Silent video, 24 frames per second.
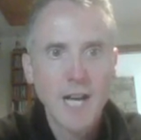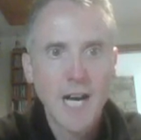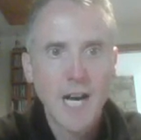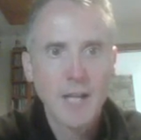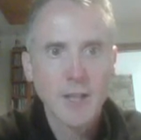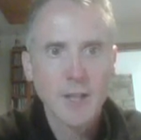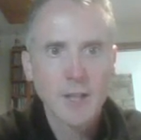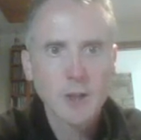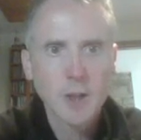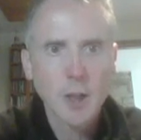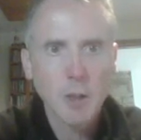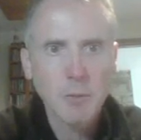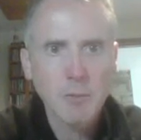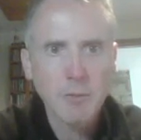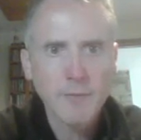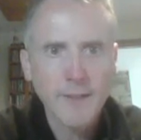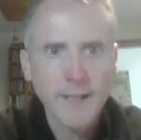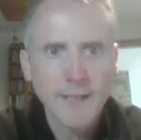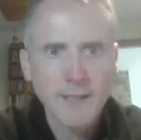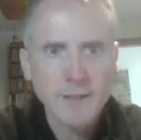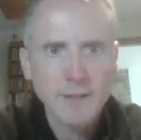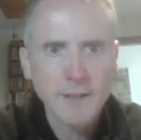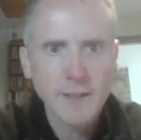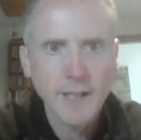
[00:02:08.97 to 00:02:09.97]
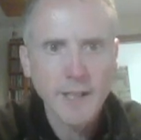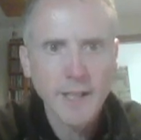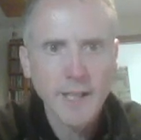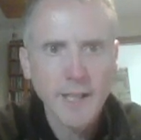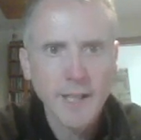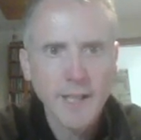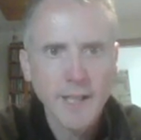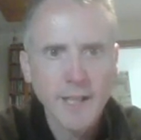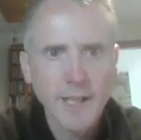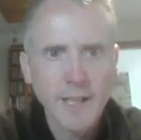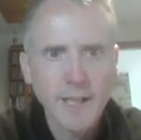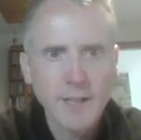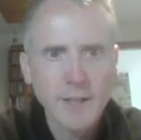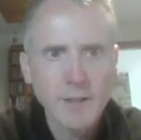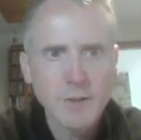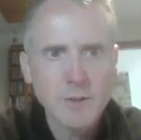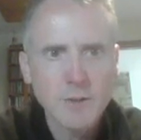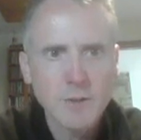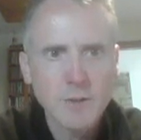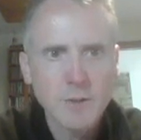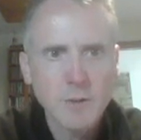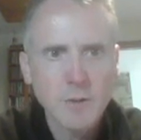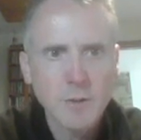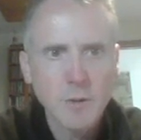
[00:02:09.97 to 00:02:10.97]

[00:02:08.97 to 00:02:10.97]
and the top of it is,